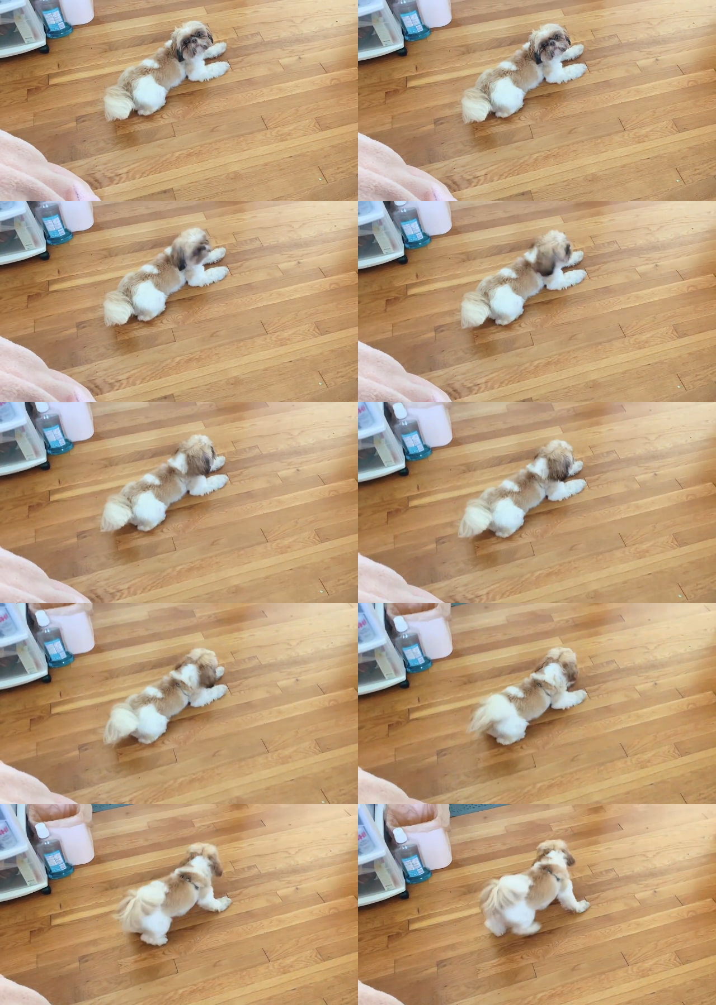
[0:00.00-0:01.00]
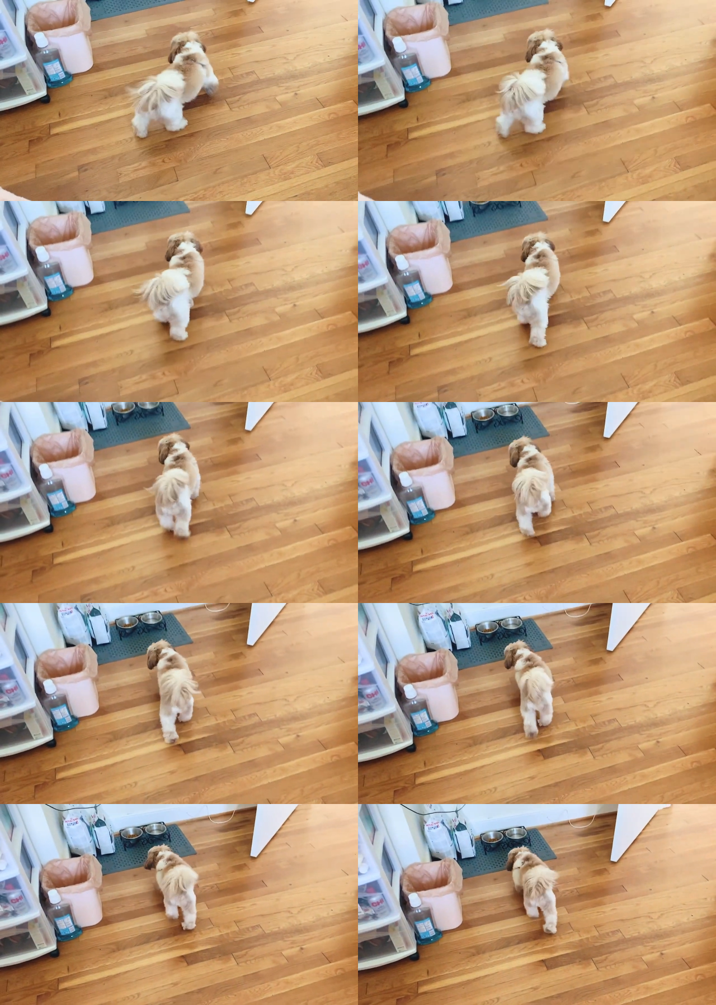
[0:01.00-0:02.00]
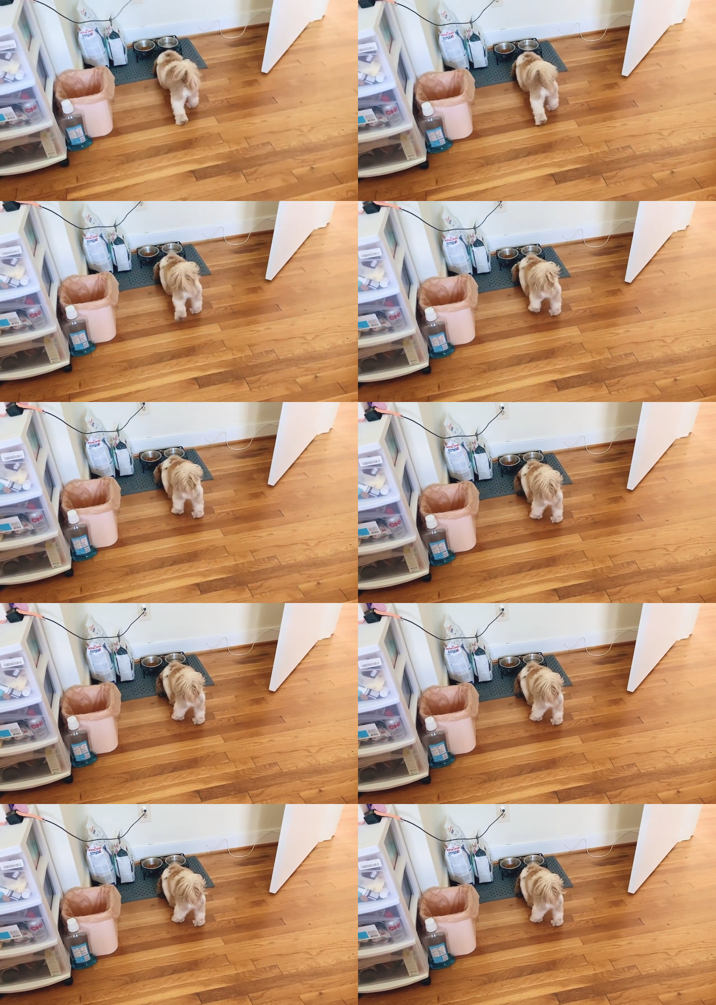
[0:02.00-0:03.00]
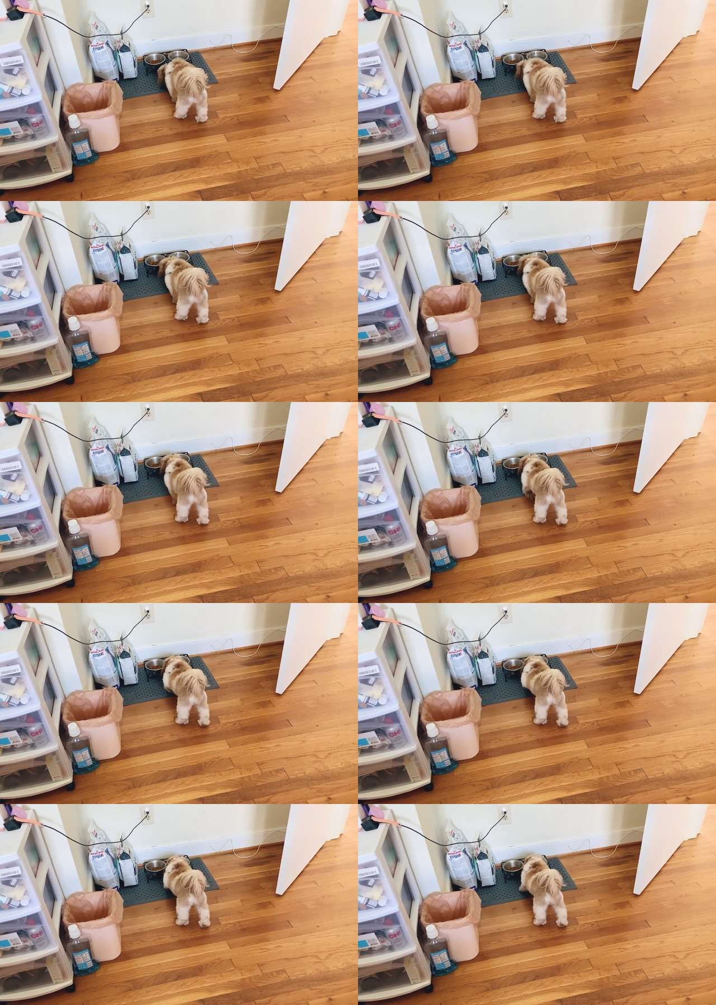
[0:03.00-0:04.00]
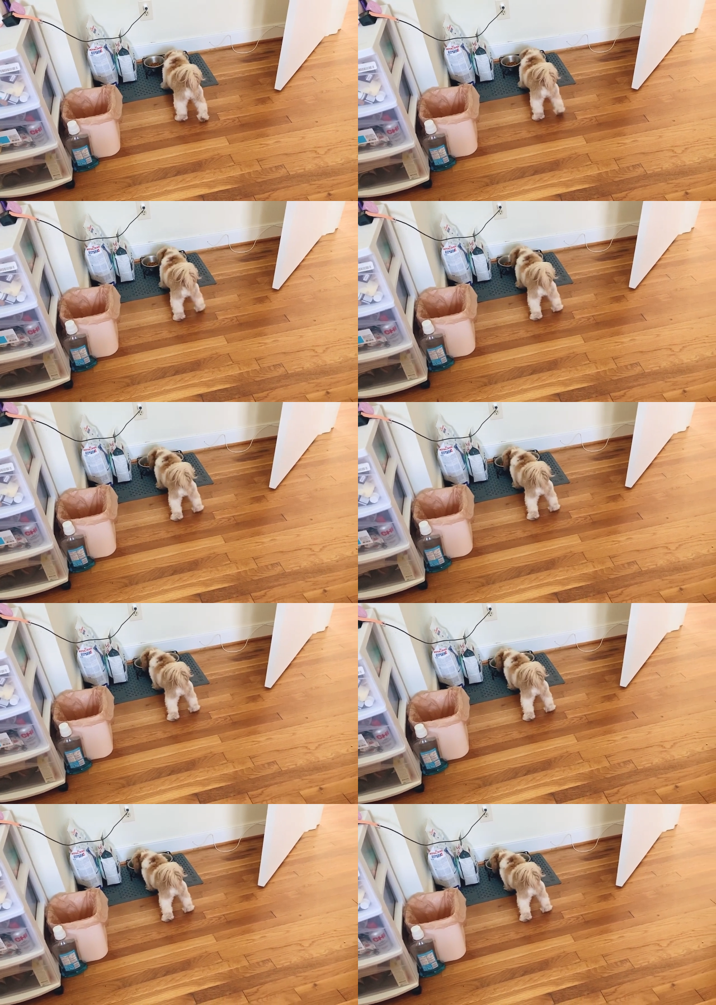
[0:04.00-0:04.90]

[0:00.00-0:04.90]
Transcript: Nobody's mouth can be seen.